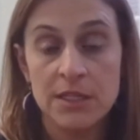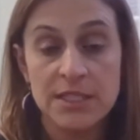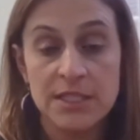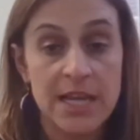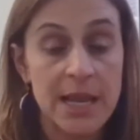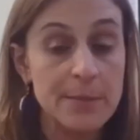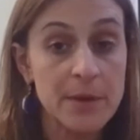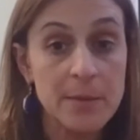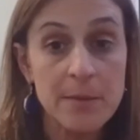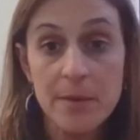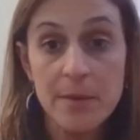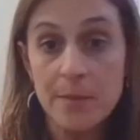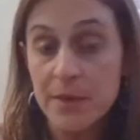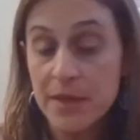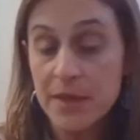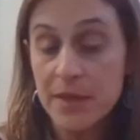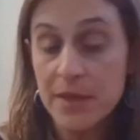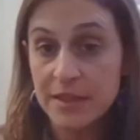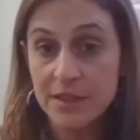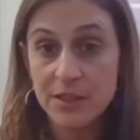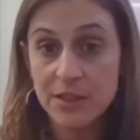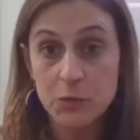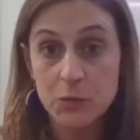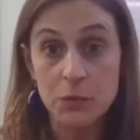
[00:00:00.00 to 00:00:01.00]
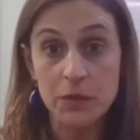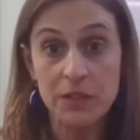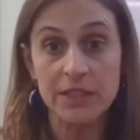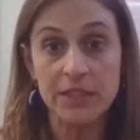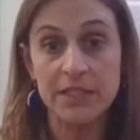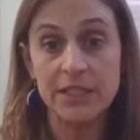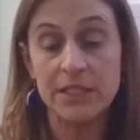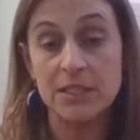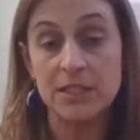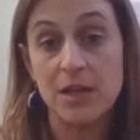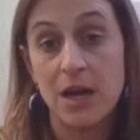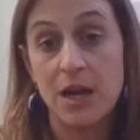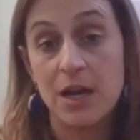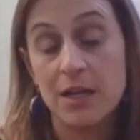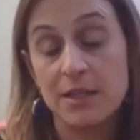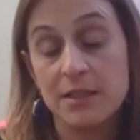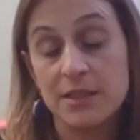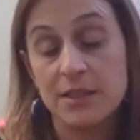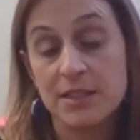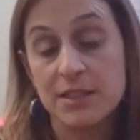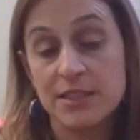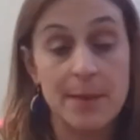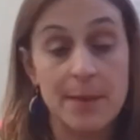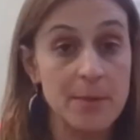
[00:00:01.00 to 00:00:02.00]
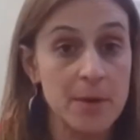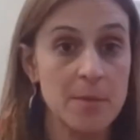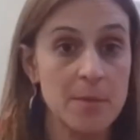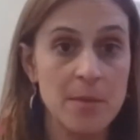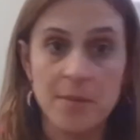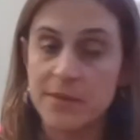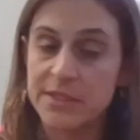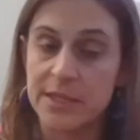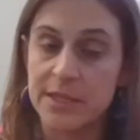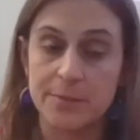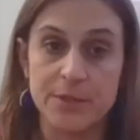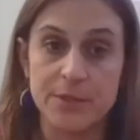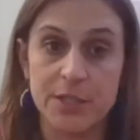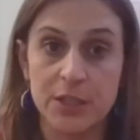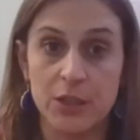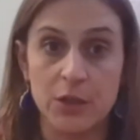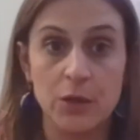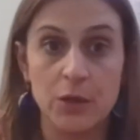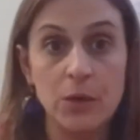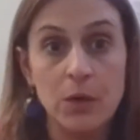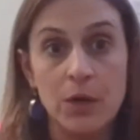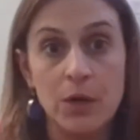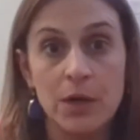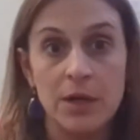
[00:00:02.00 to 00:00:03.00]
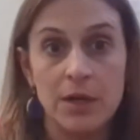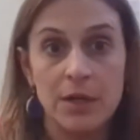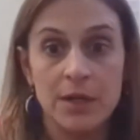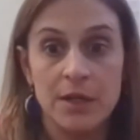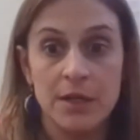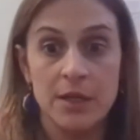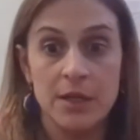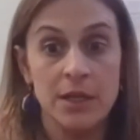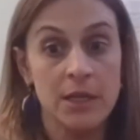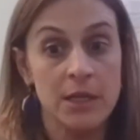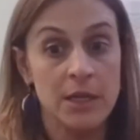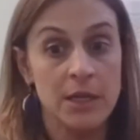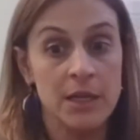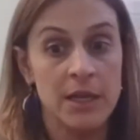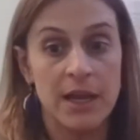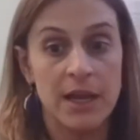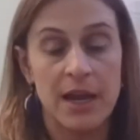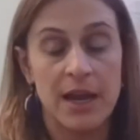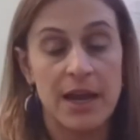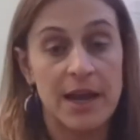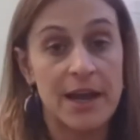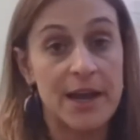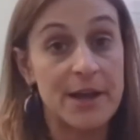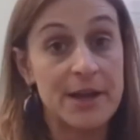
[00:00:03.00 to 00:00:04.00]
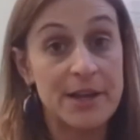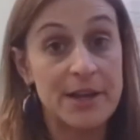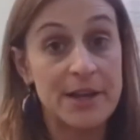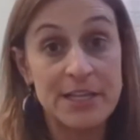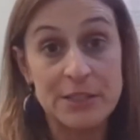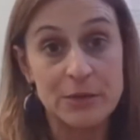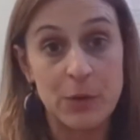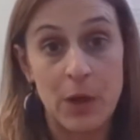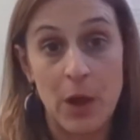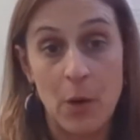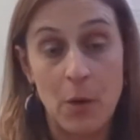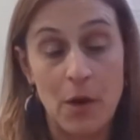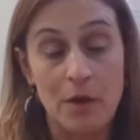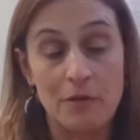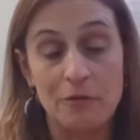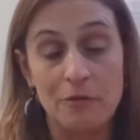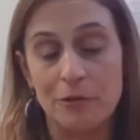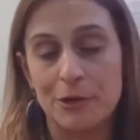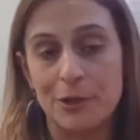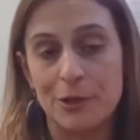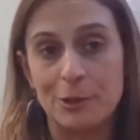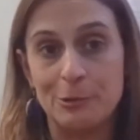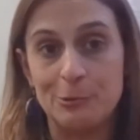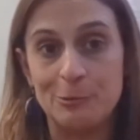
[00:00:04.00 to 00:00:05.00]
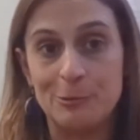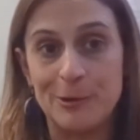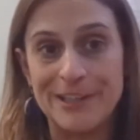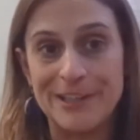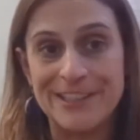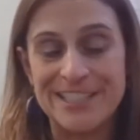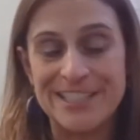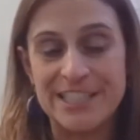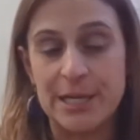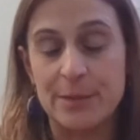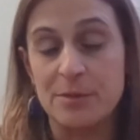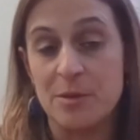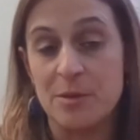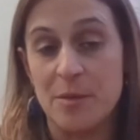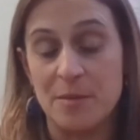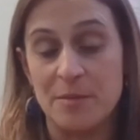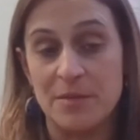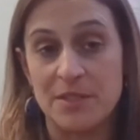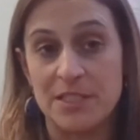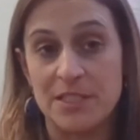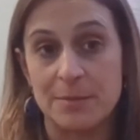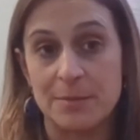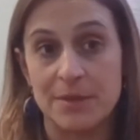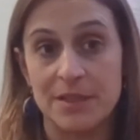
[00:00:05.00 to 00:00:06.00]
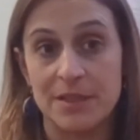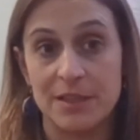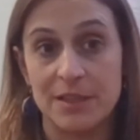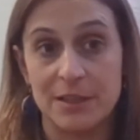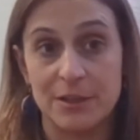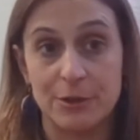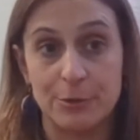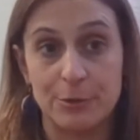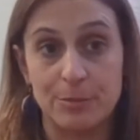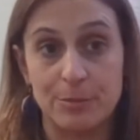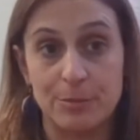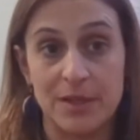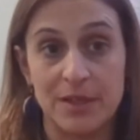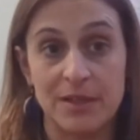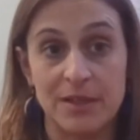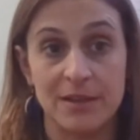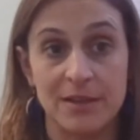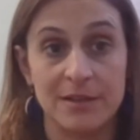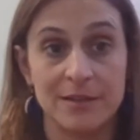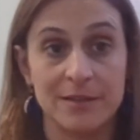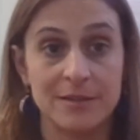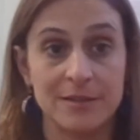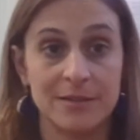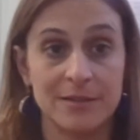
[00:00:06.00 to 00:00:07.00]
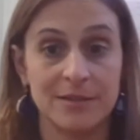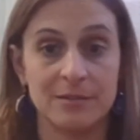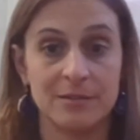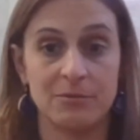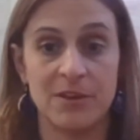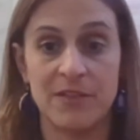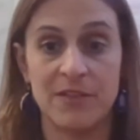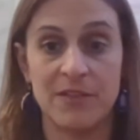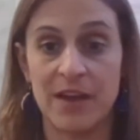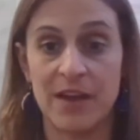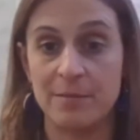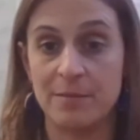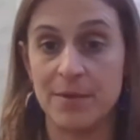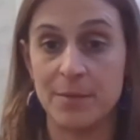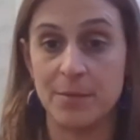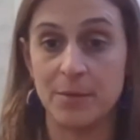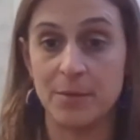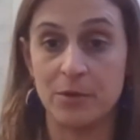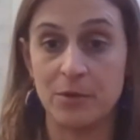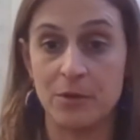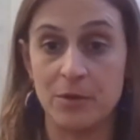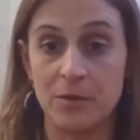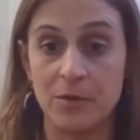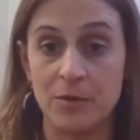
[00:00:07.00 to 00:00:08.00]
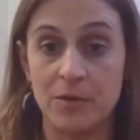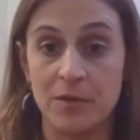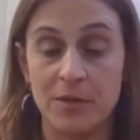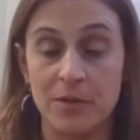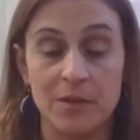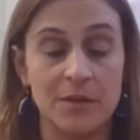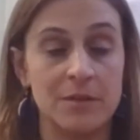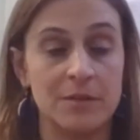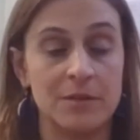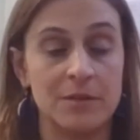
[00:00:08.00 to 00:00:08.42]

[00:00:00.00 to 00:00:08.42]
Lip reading: Time commitment. There's really not, the time commitment's up to you. It's however you want the time commitment to be. It could be, we've had people who,